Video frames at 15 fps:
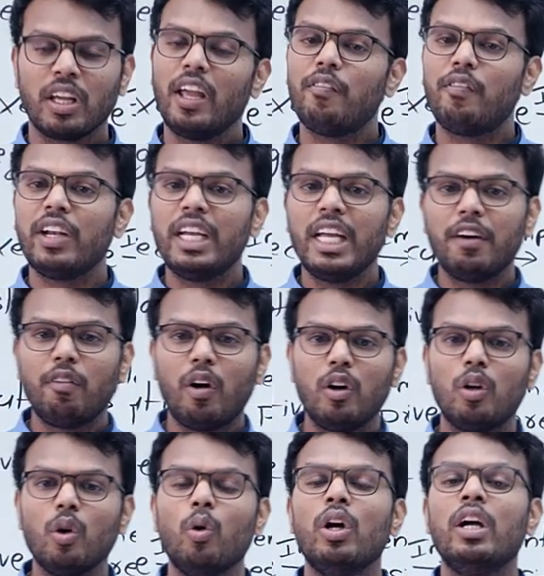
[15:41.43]
If India
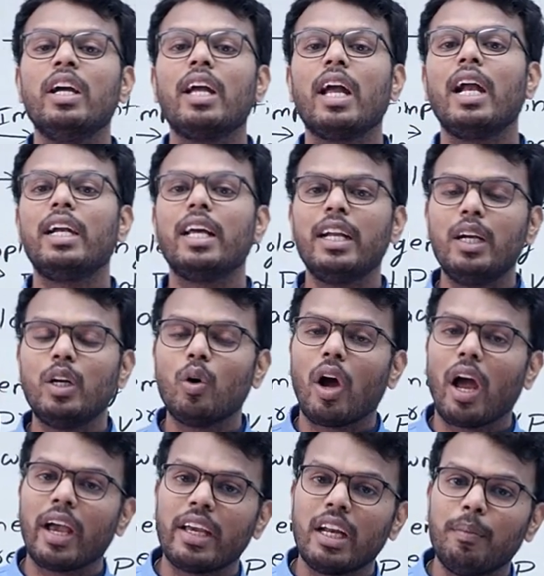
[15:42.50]
want to enter into
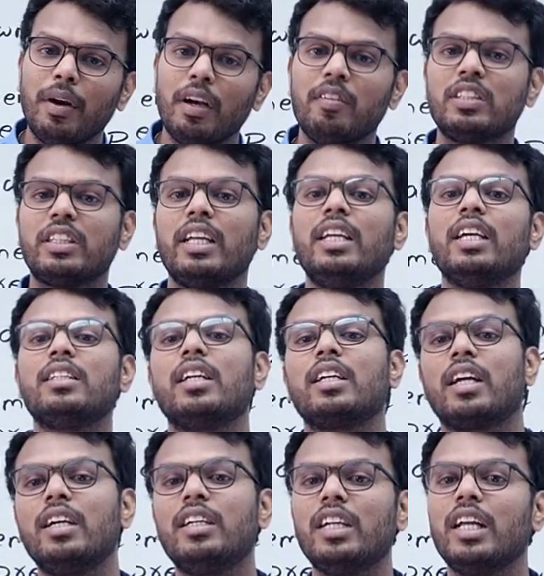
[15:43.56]
agreement with any other
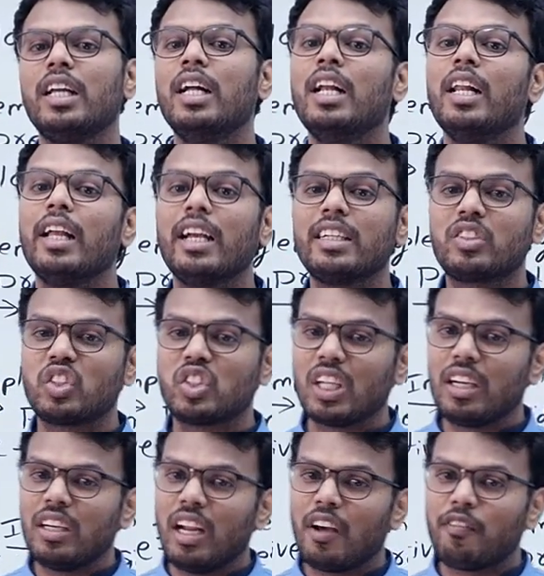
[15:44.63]
country,
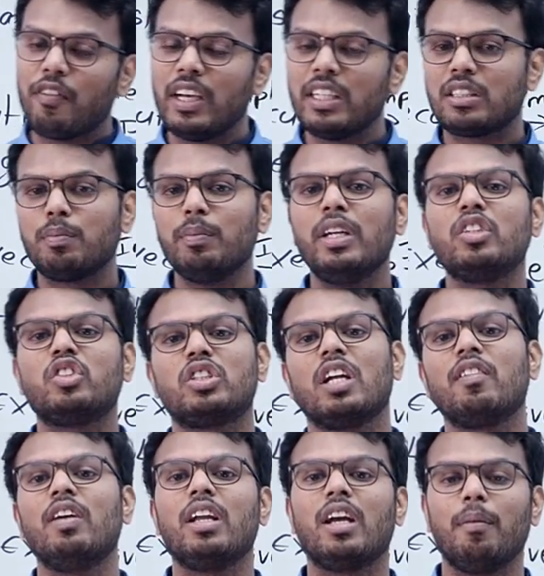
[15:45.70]
external affairs
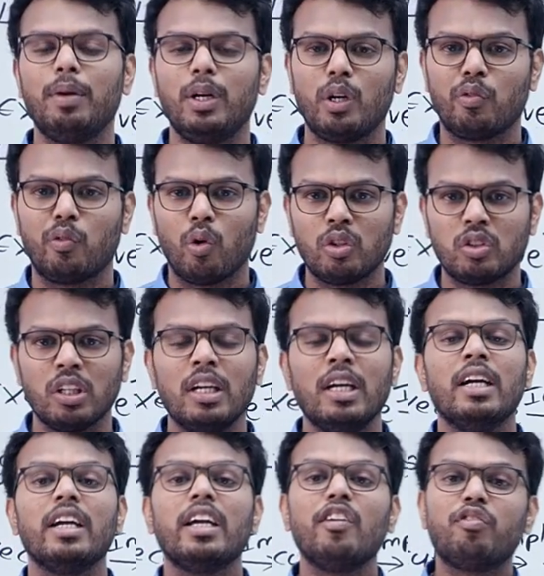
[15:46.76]
minister will come into force.
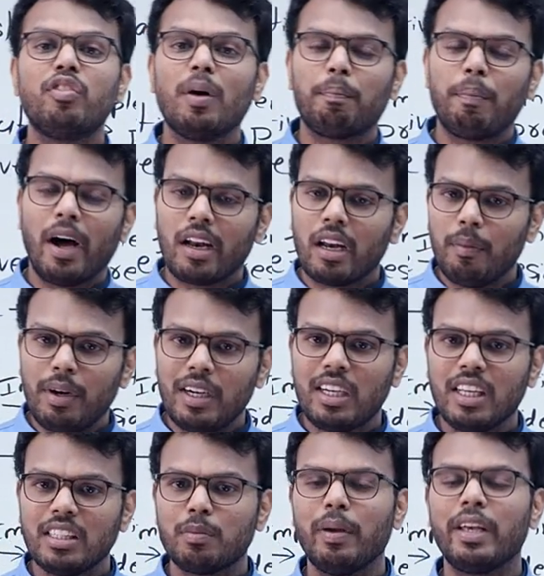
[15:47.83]
If the
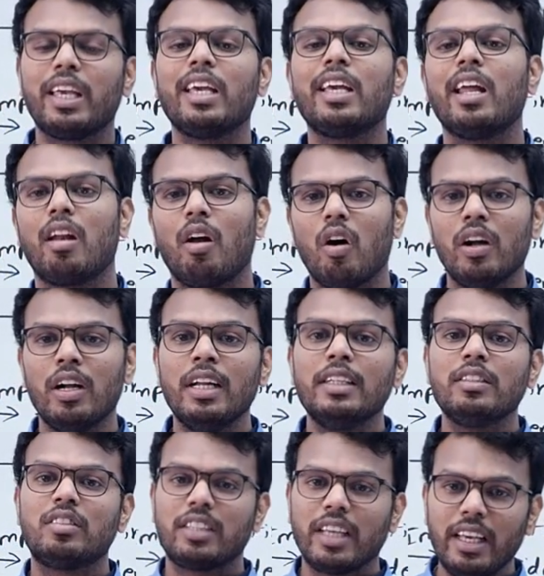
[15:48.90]
parliament is making a law
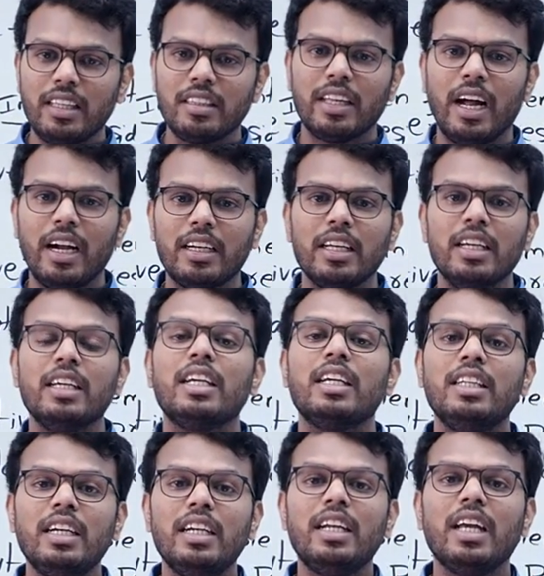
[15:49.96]
saying that
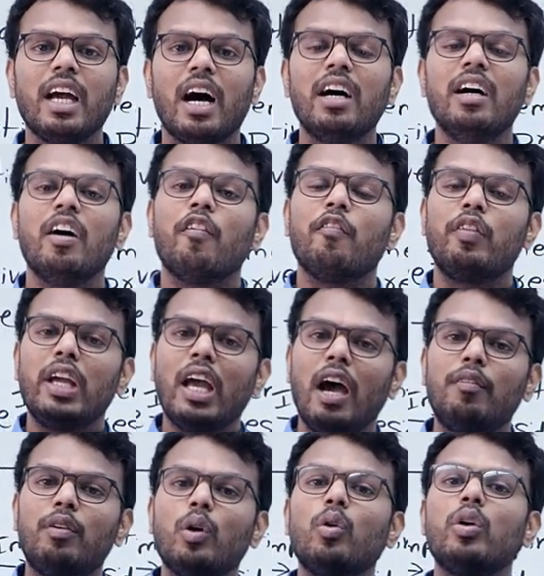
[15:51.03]
in India, we
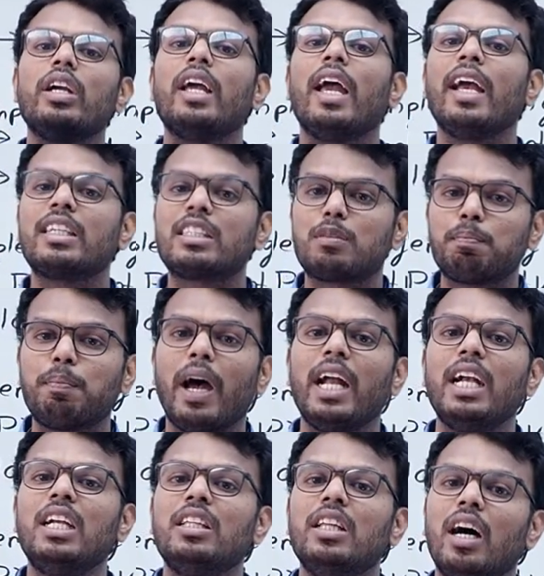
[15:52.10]
have to
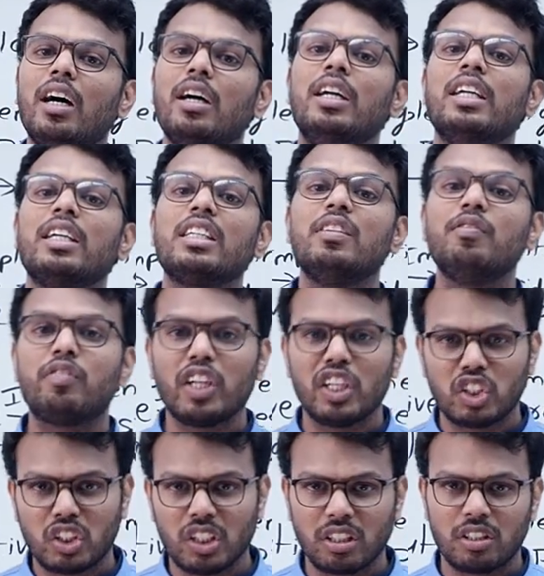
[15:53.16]
expand the
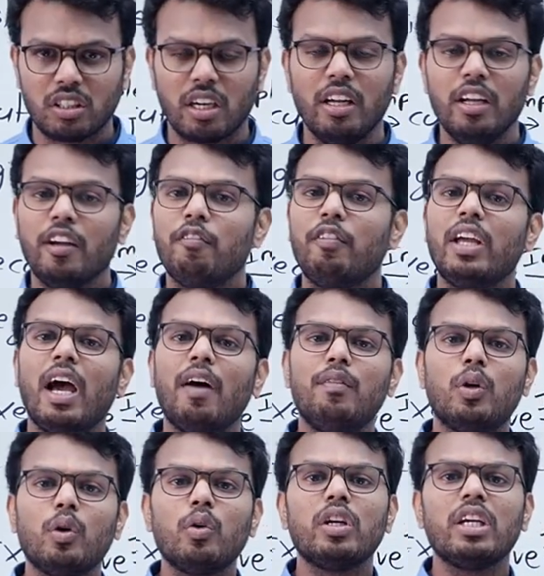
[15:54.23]
infrastructure. We
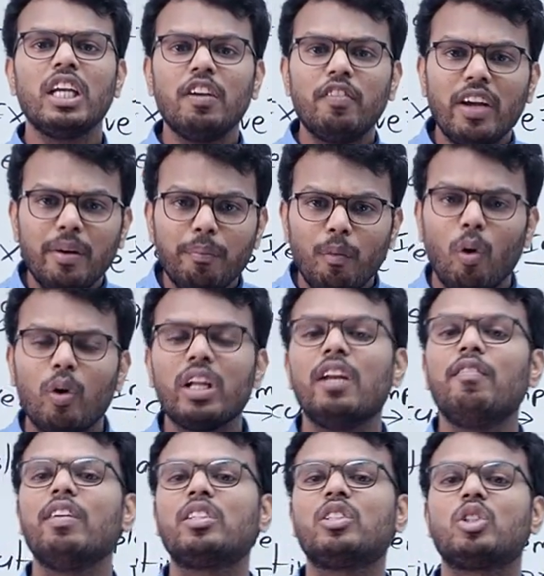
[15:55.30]
have to even more
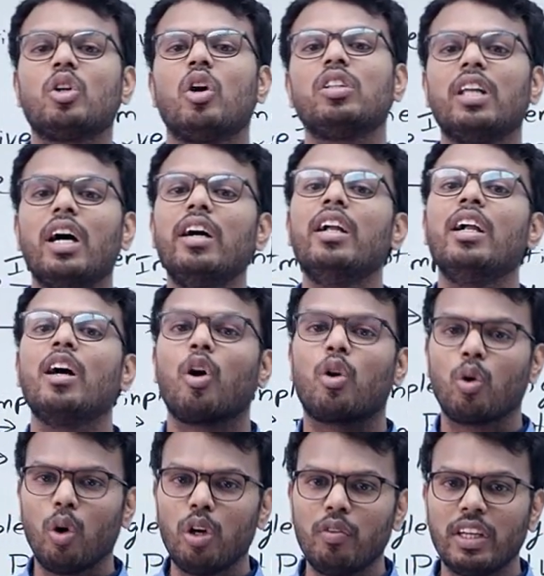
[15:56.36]
invest on the
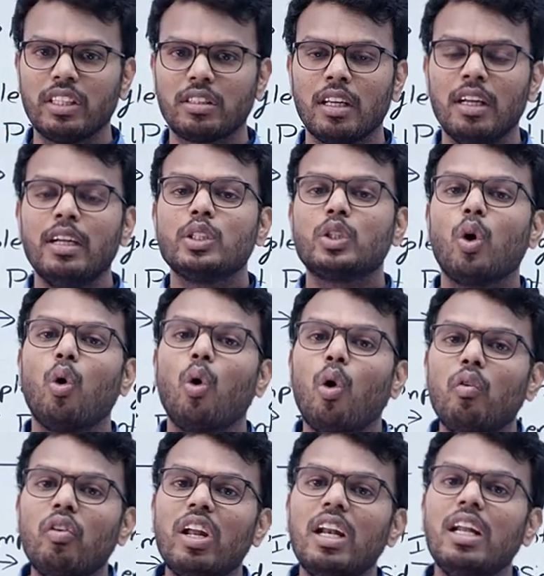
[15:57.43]
roadways. So
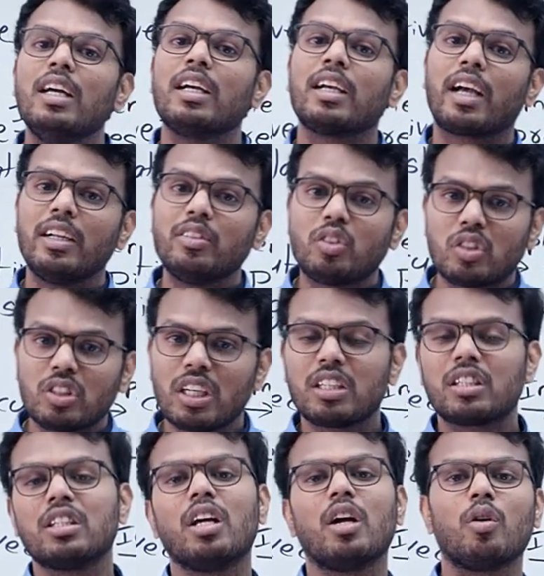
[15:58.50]
who will
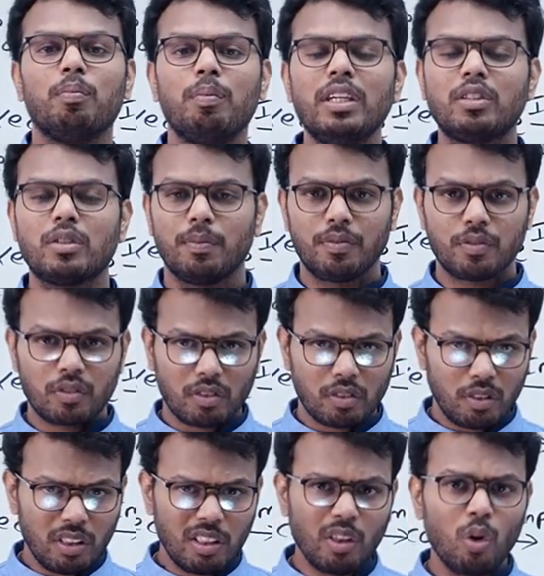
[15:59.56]
construct the, means
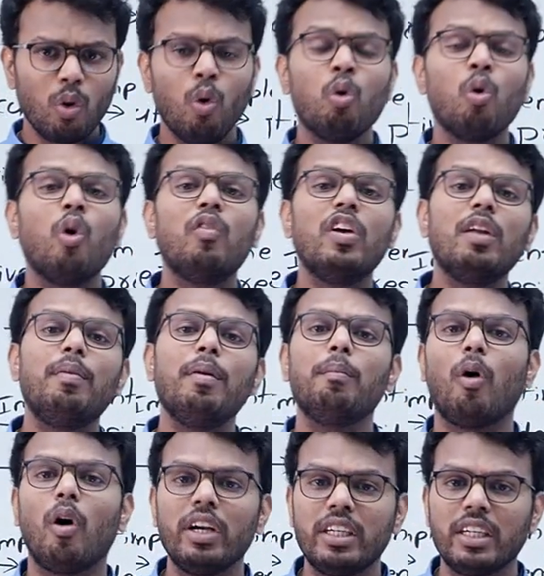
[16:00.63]
who will be
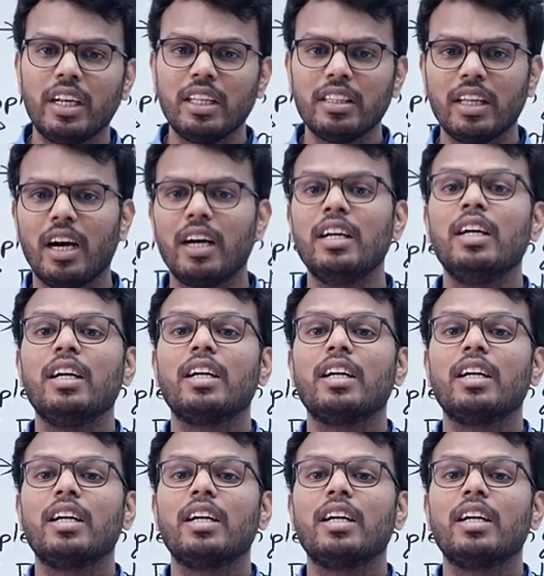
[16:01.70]
monitoring the